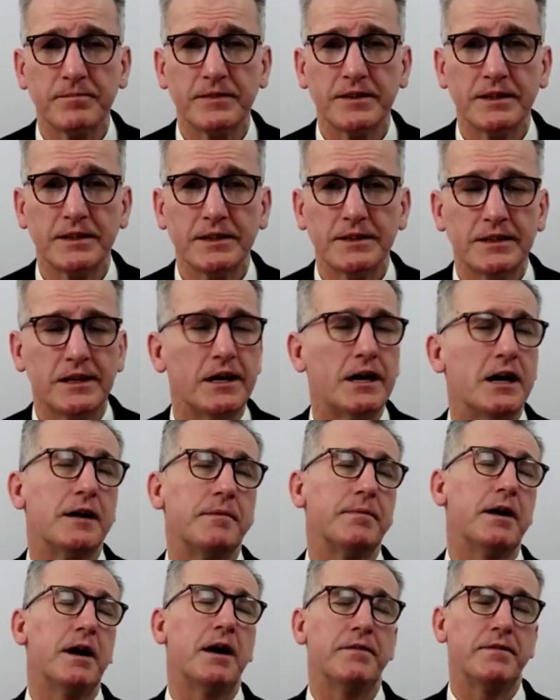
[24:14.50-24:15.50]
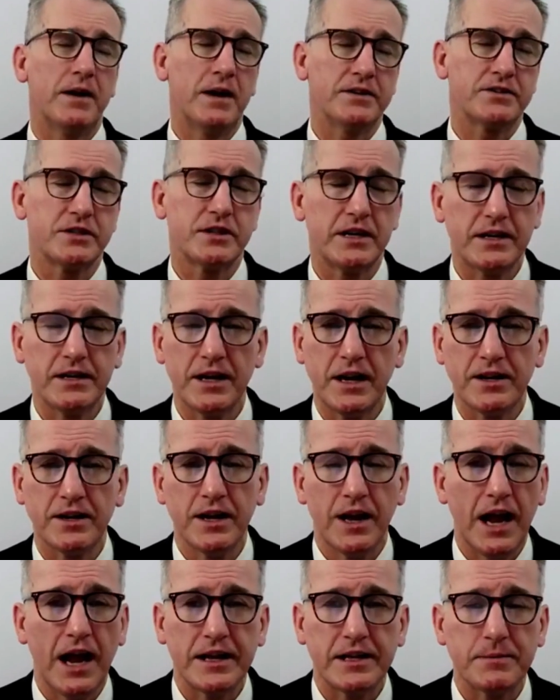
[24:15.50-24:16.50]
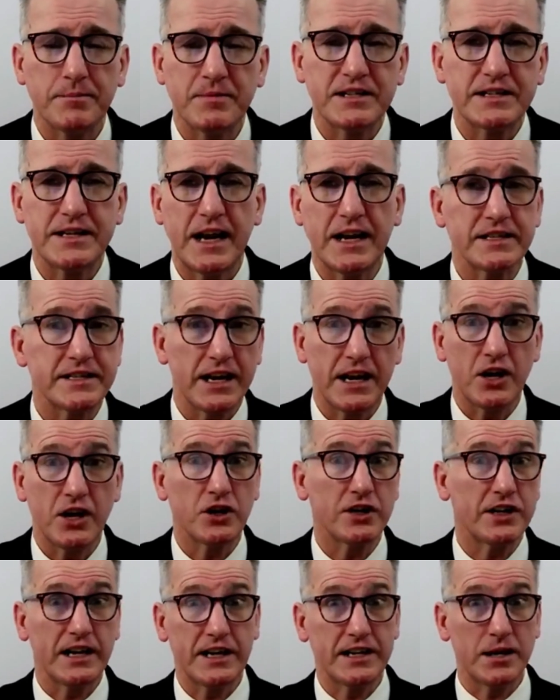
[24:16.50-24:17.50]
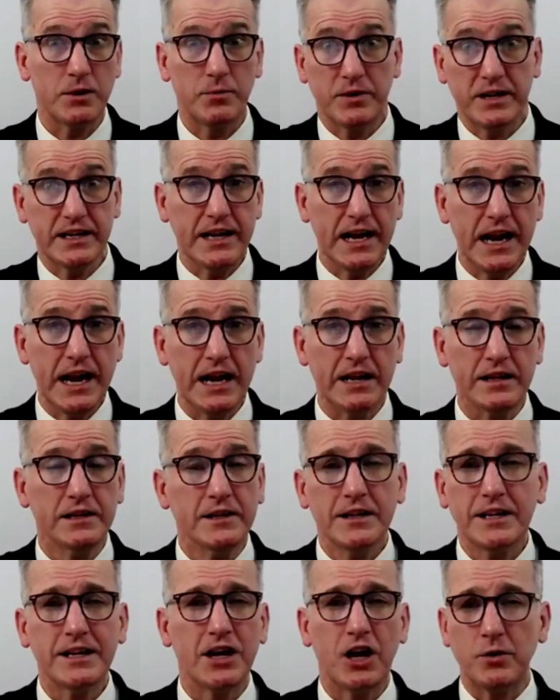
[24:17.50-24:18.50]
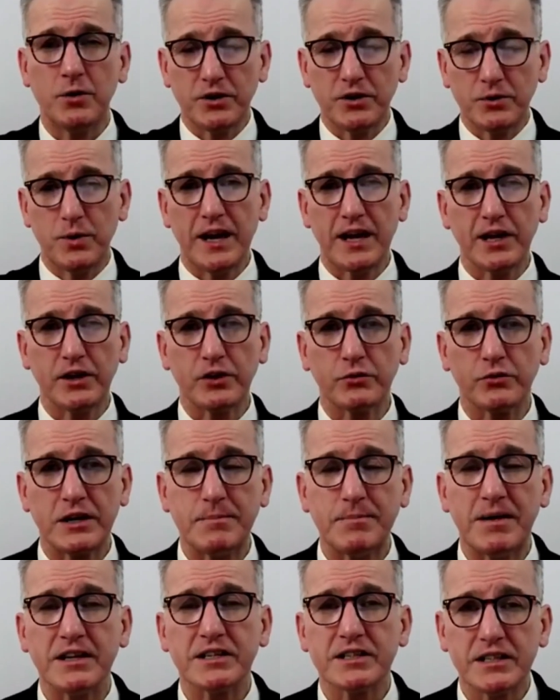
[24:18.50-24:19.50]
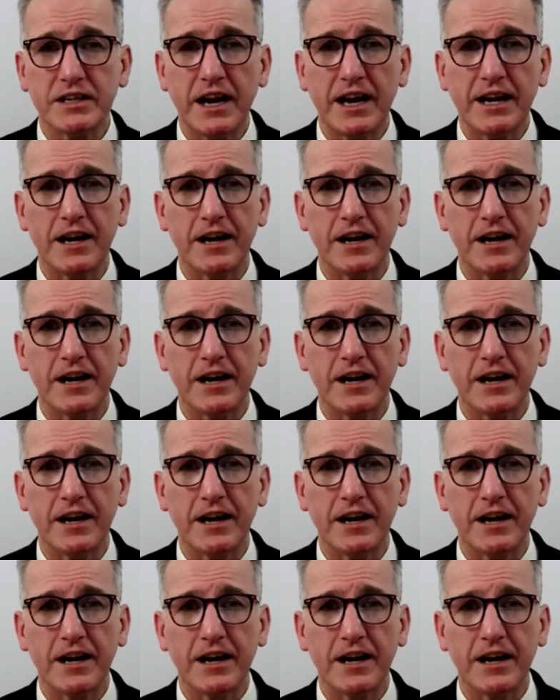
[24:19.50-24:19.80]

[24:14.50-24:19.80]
I've actually had the mistake, say, I'll get it done when you can, you're waiting 3 months later.